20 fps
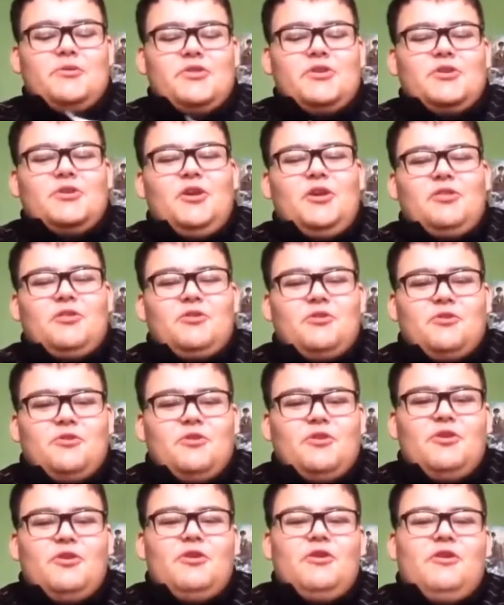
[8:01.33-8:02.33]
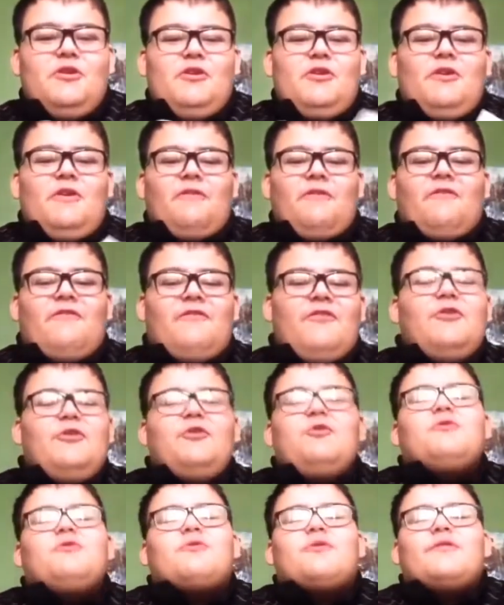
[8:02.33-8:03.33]
with another
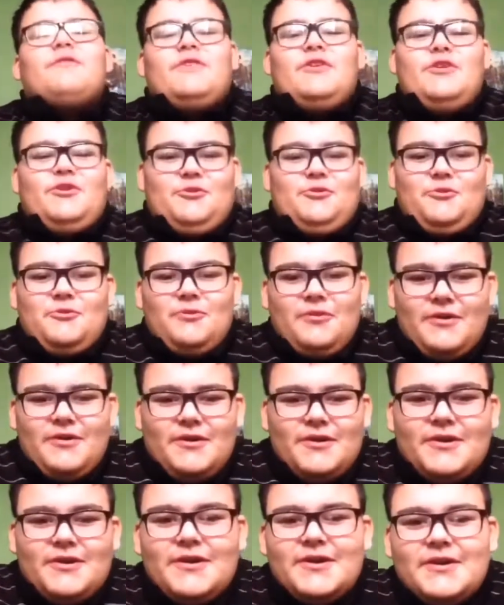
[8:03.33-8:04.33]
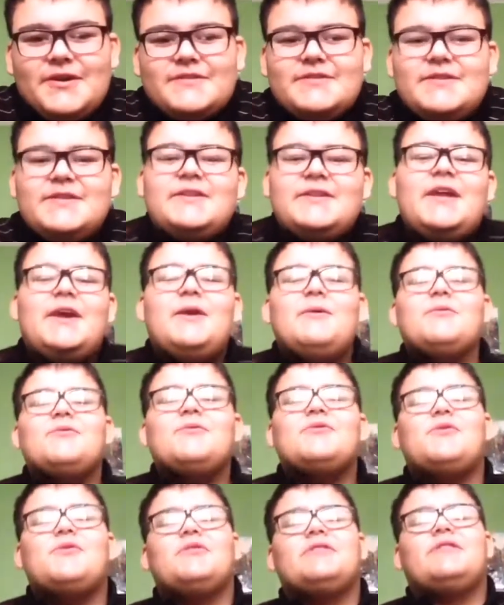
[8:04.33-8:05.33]
food review. Today
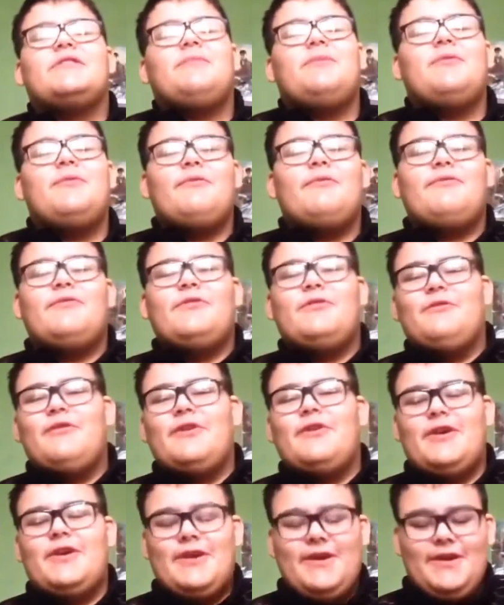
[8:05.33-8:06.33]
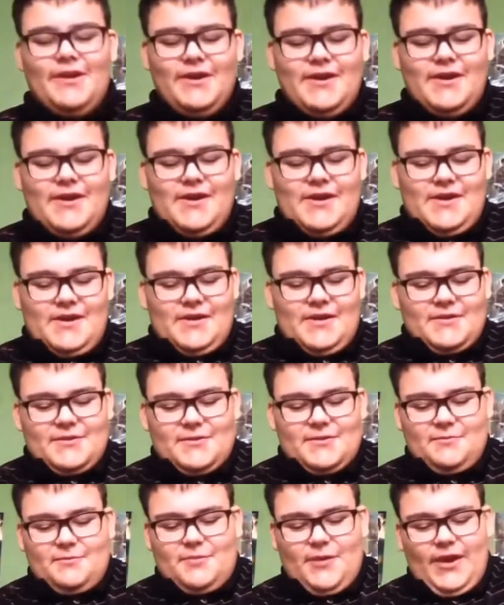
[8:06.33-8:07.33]
we're going to be reviewing
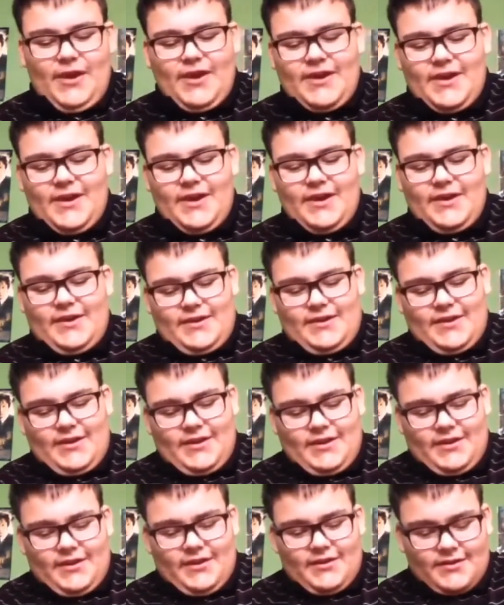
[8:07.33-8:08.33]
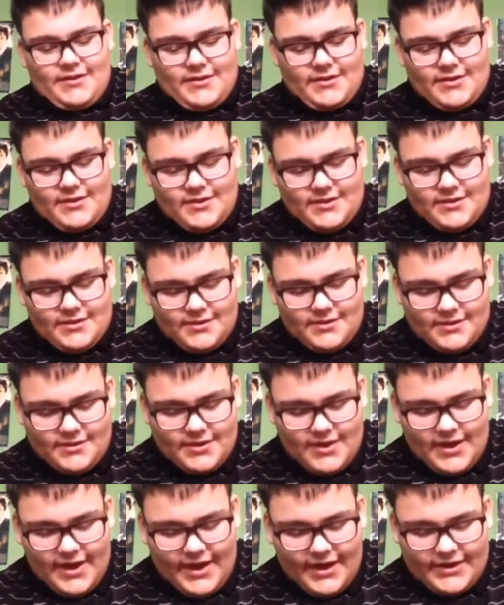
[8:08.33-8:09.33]
the bacon,
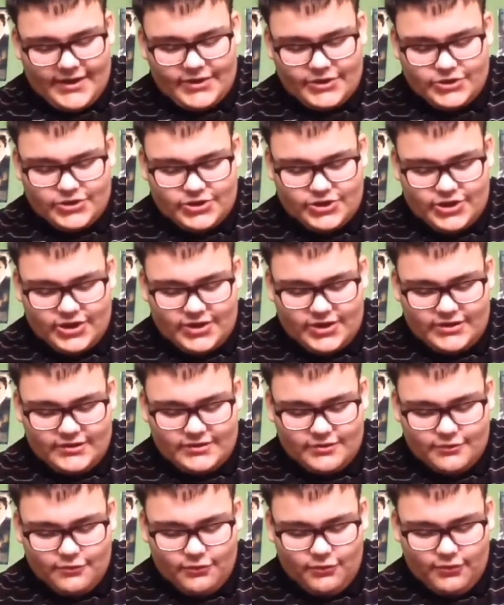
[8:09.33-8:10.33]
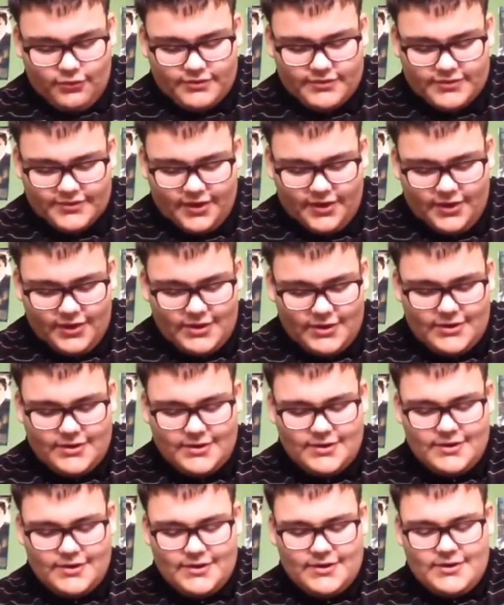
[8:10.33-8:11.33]
egg and cheese croissant
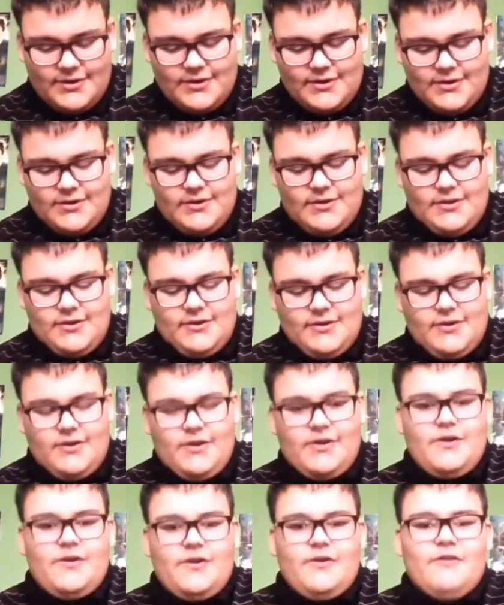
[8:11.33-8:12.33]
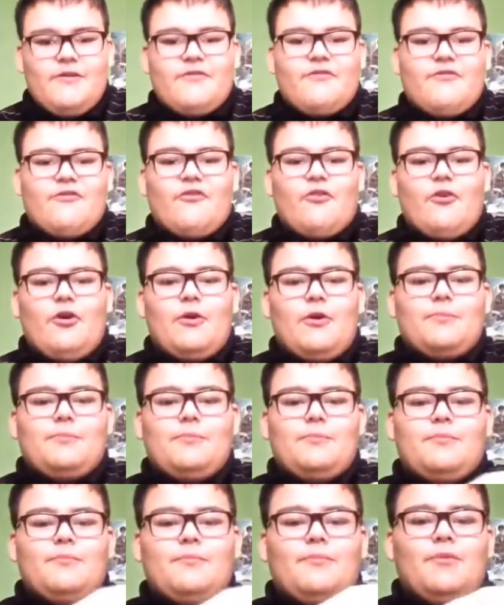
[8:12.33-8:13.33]

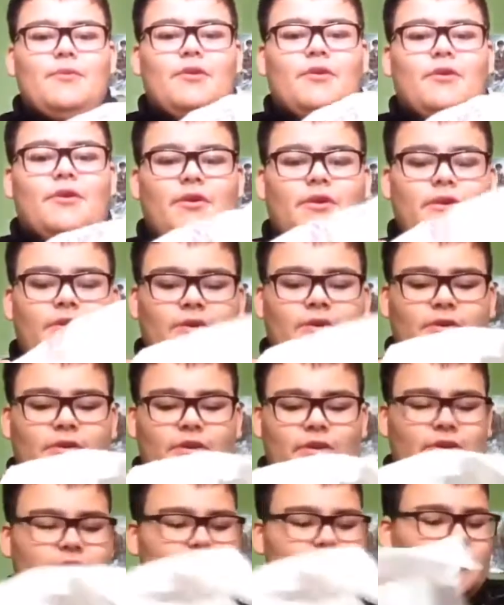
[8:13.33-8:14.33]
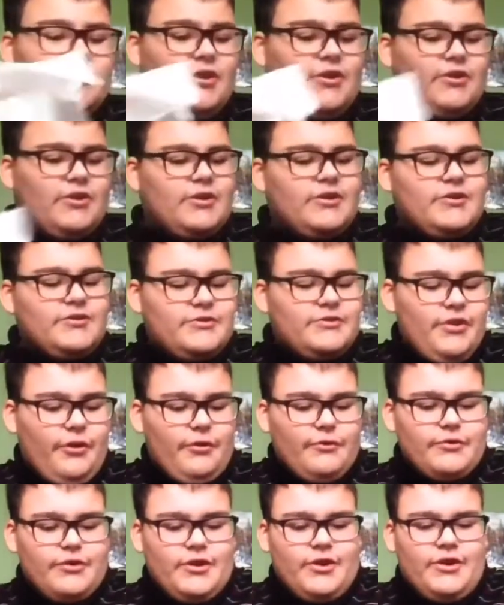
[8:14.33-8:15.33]
from Dunkin'
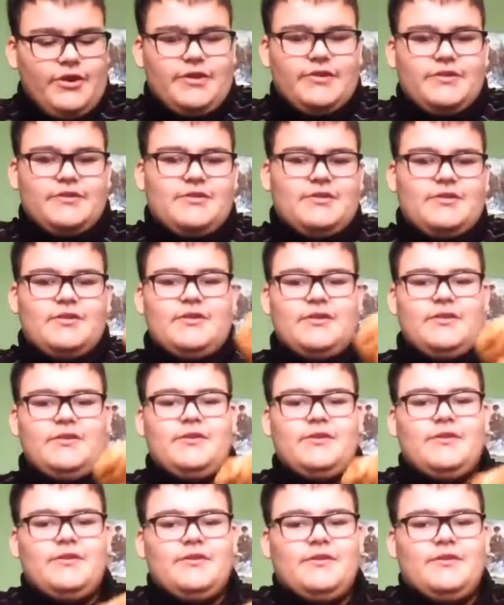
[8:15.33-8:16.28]
Donuts.